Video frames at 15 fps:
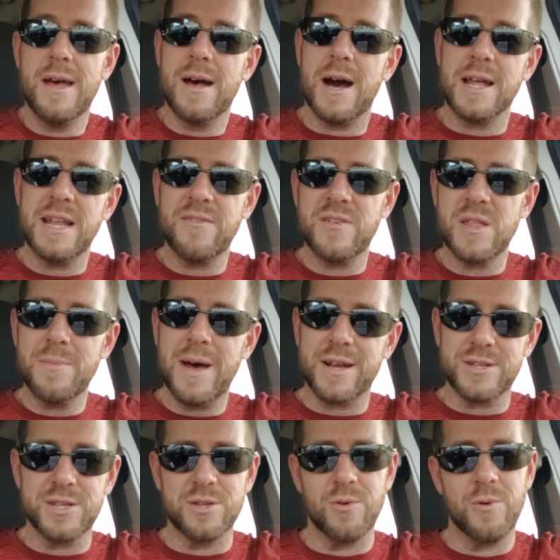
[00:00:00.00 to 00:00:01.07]
Enough of the
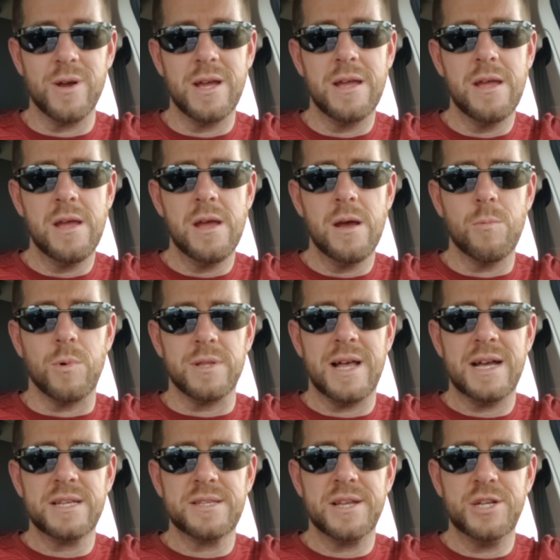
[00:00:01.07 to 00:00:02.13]
backstory. Well,
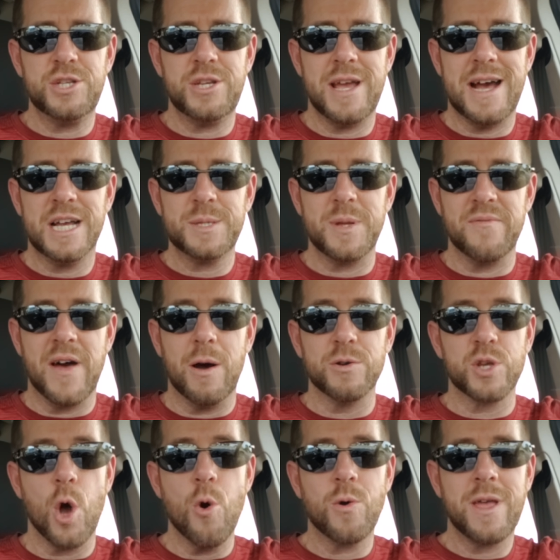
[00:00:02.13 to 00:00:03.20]
last night she asked me if I
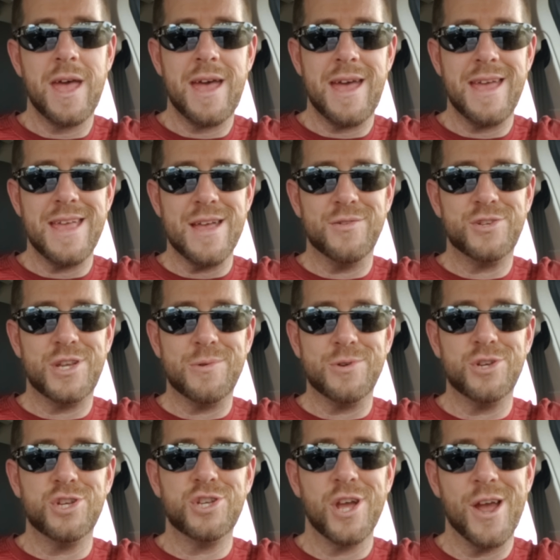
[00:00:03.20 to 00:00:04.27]
was okay if she
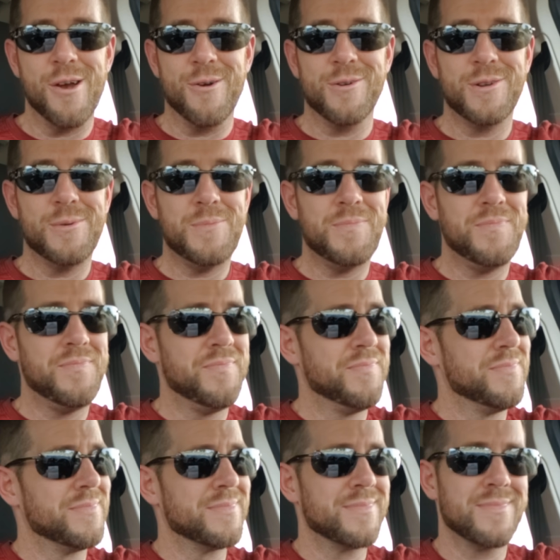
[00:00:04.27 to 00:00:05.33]
was shared.
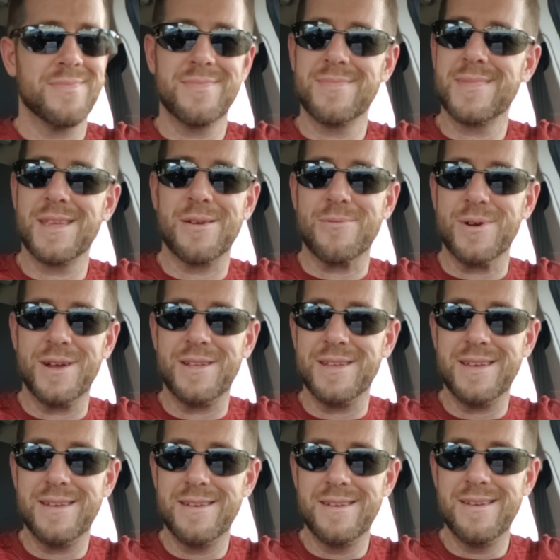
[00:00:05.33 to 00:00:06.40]

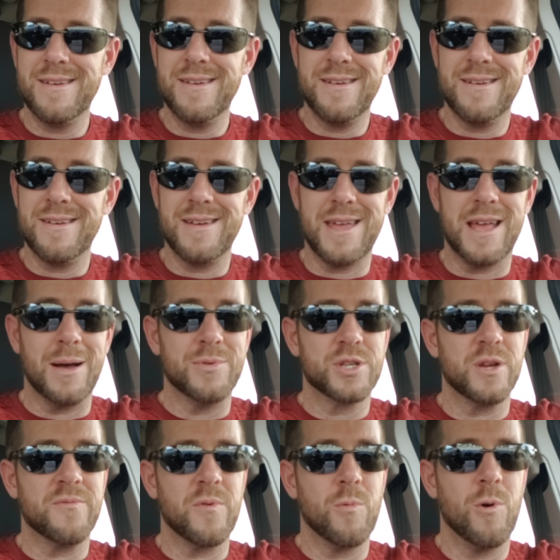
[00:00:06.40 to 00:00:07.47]
Really? He
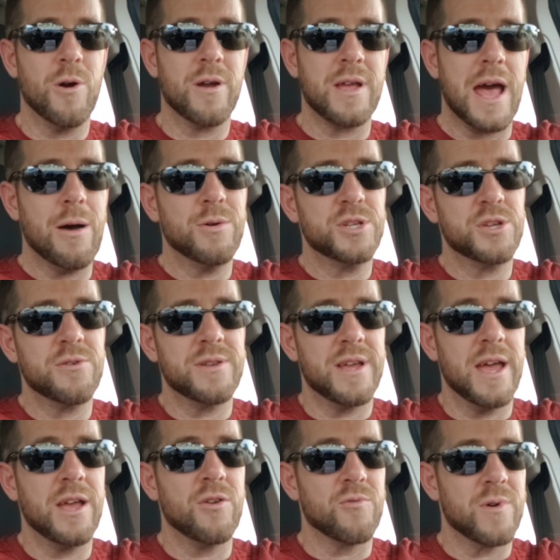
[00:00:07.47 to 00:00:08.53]
comes home from work. How was your
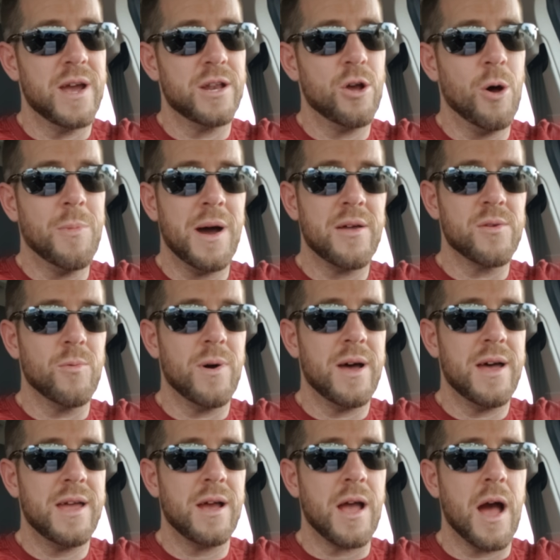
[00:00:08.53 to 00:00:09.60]
day? Great. Oh, by the
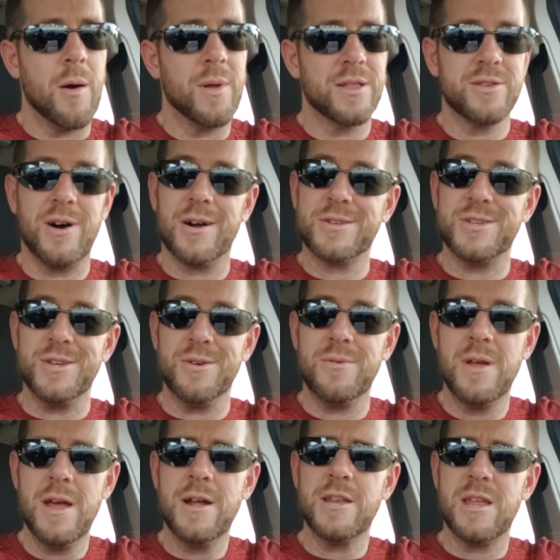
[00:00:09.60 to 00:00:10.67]
way, I want to talk to
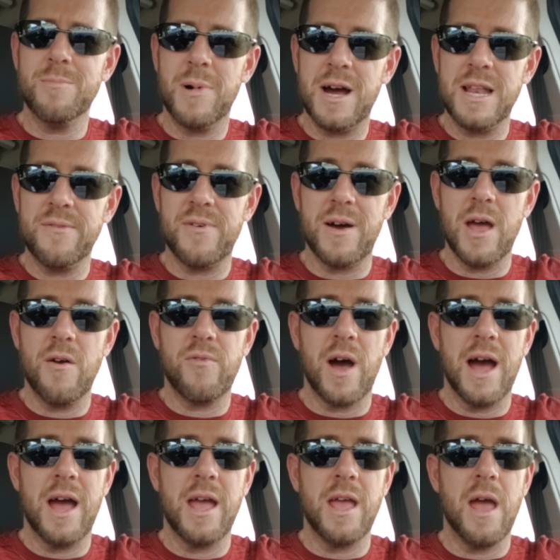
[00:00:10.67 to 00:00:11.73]
you. Do you mind if I, if
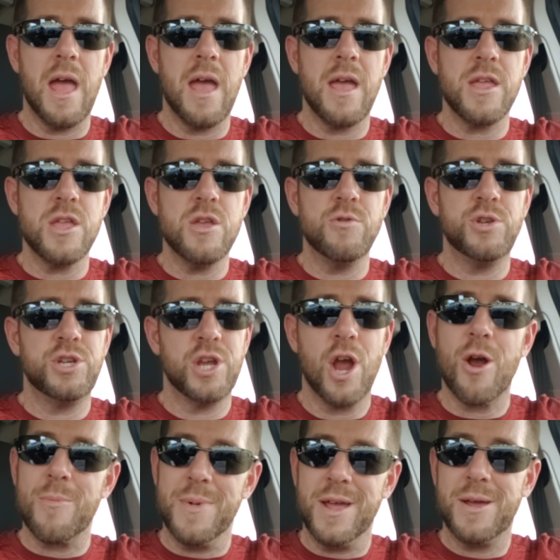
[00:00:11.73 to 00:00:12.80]
I you
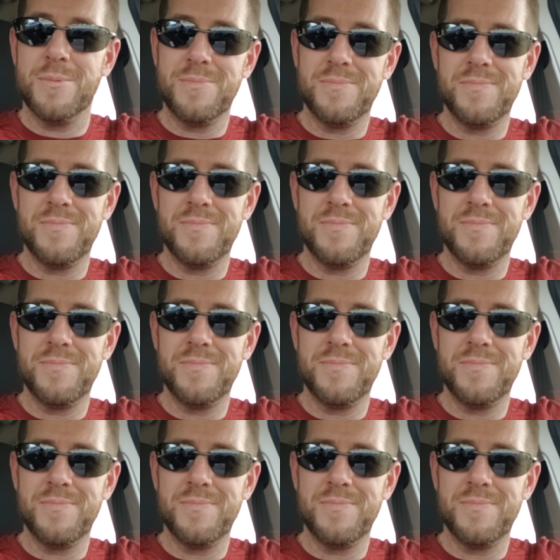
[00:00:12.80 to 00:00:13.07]
share me?